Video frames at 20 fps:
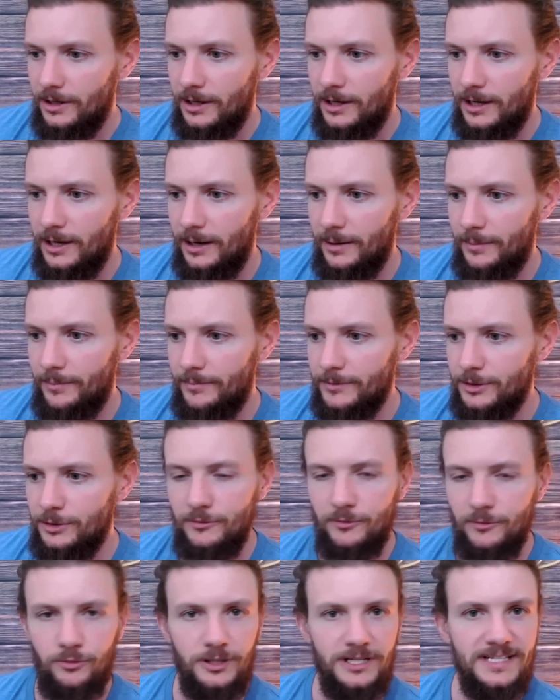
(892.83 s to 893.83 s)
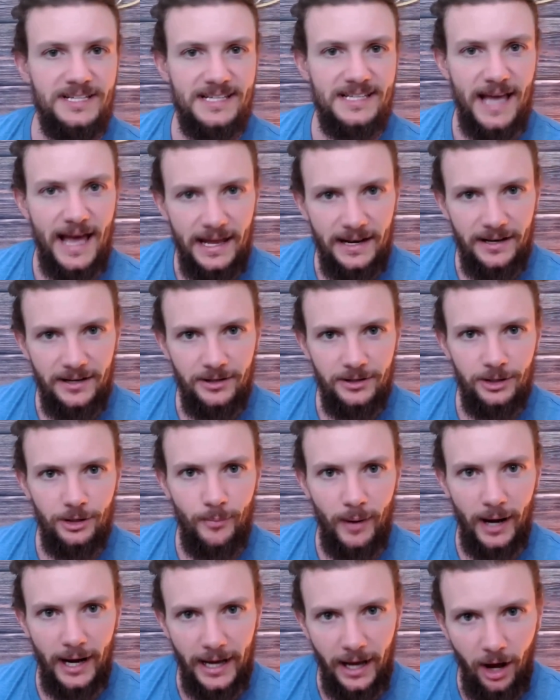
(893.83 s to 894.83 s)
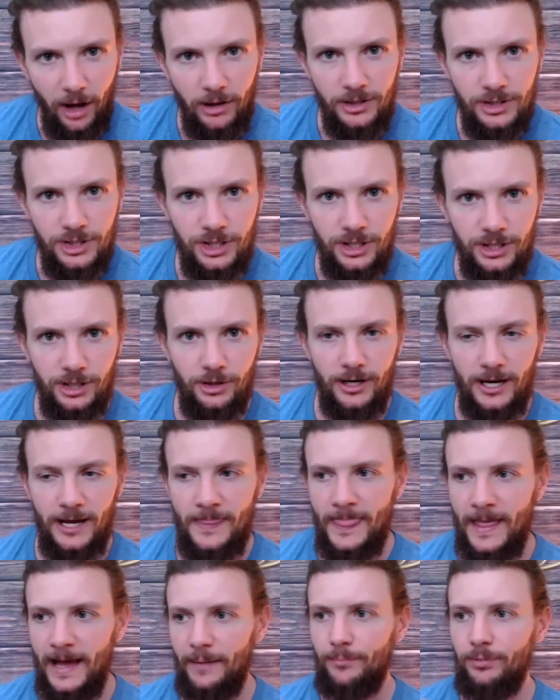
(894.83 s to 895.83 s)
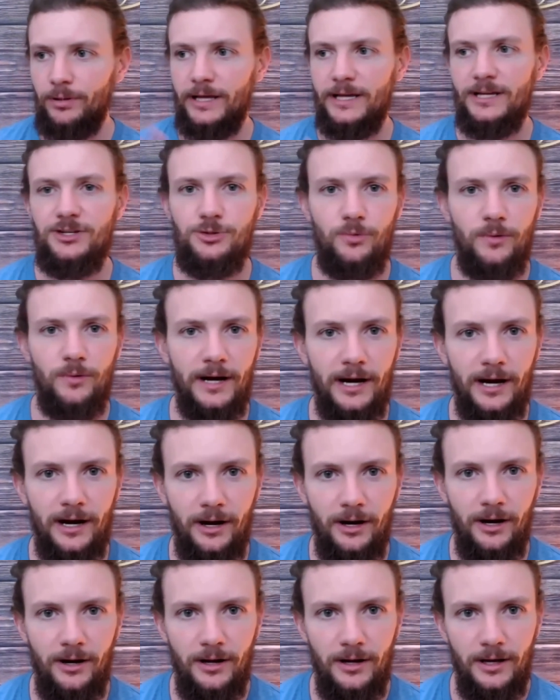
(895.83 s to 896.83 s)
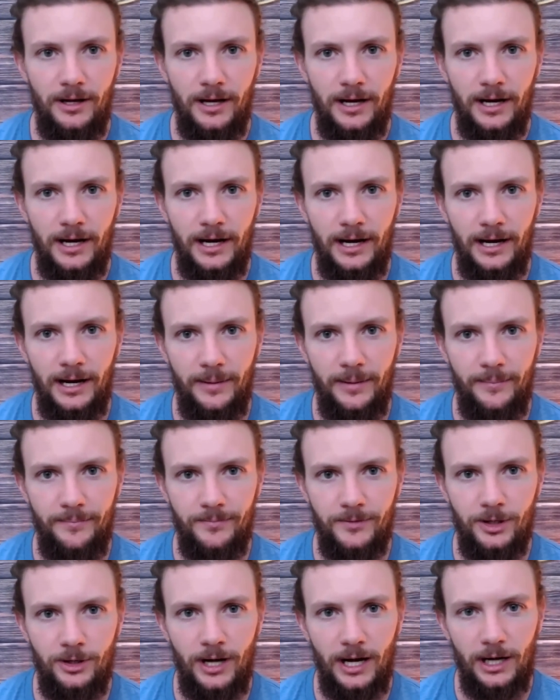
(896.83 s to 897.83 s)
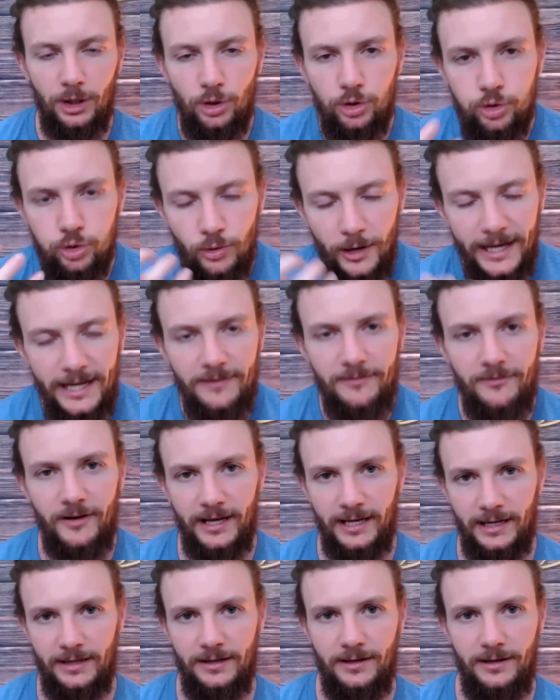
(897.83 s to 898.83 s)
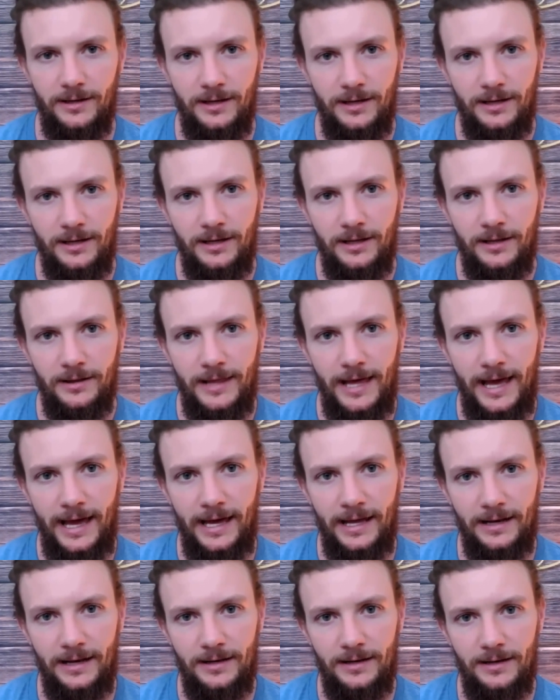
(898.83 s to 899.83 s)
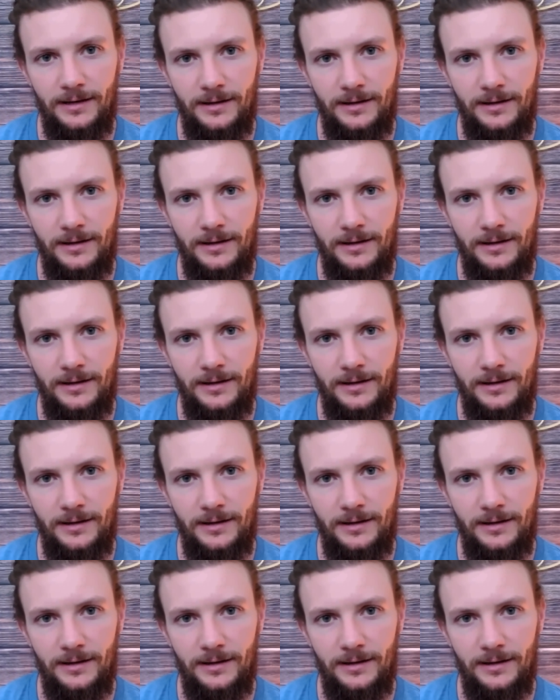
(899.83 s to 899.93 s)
You've reset your biology. You're in that place where you're not craving that